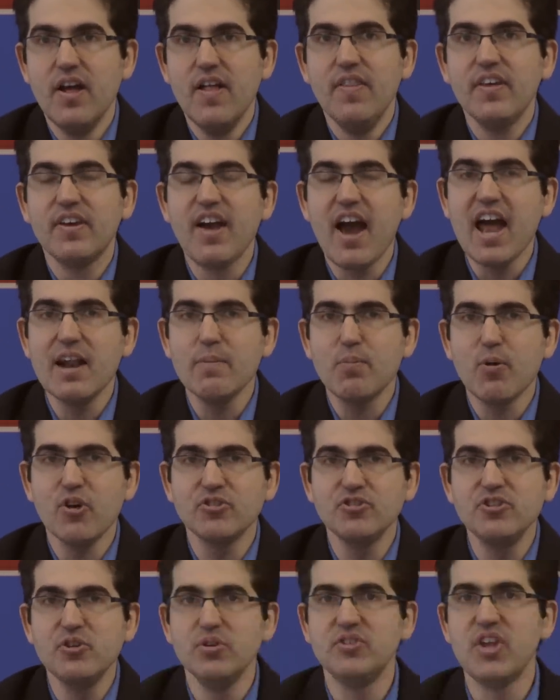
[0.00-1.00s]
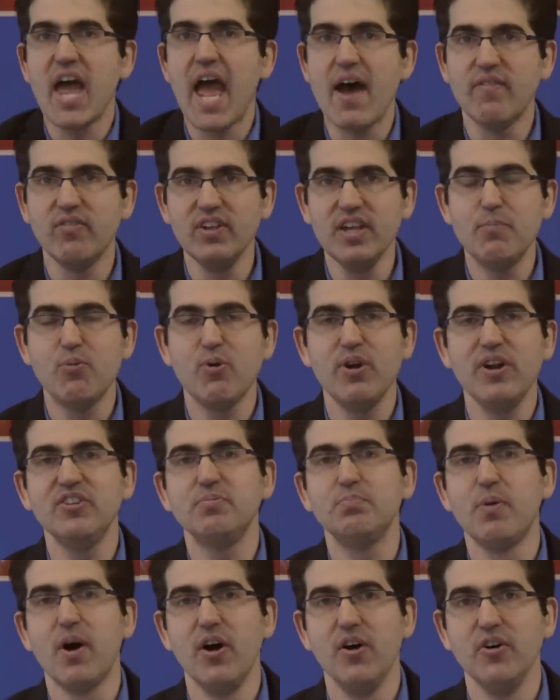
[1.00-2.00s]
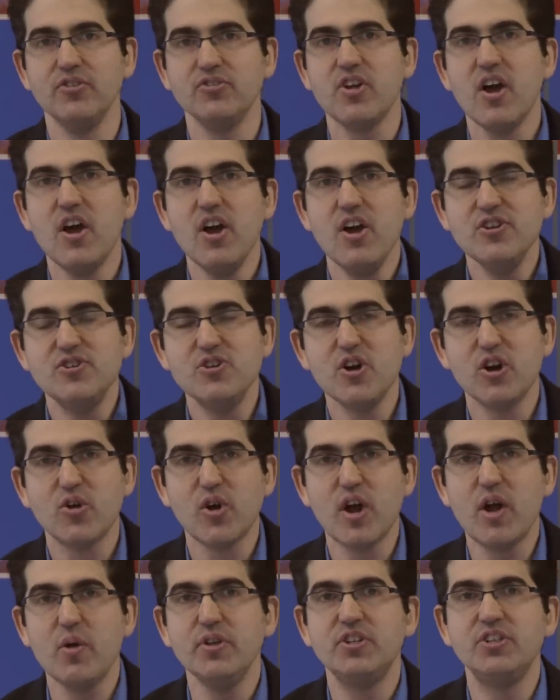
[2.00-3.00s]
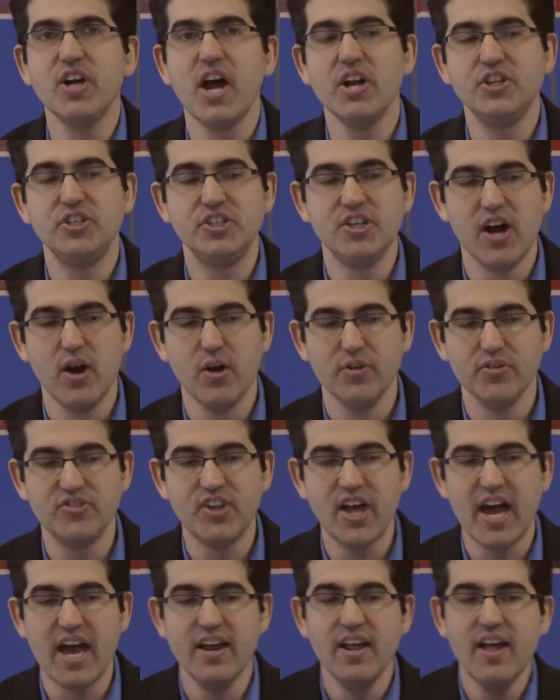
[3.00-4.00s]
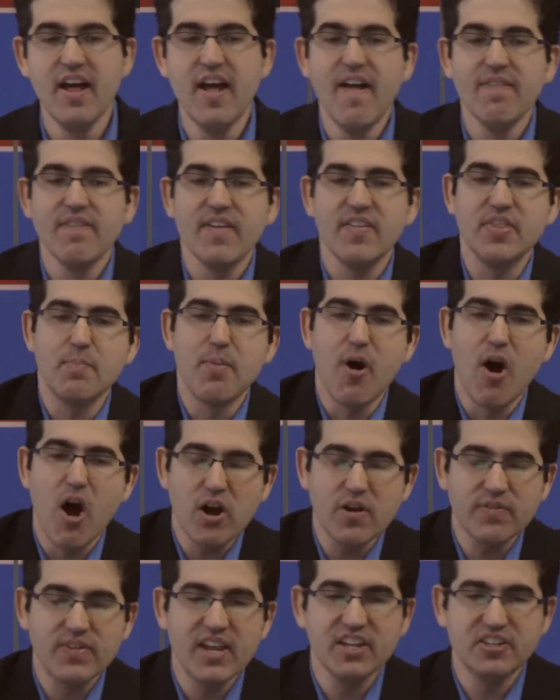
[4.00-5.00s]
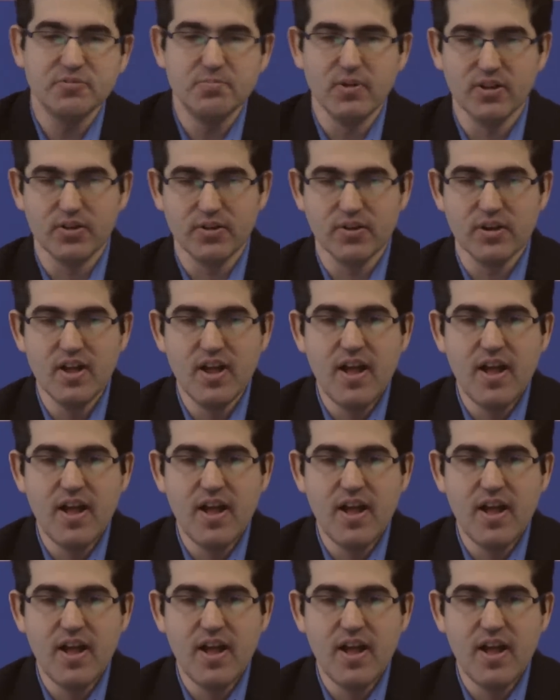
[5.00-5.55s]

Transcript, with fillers: the kind of person who is heavily predisposed to agree with Judge Jones, said that the part of Kitzmiller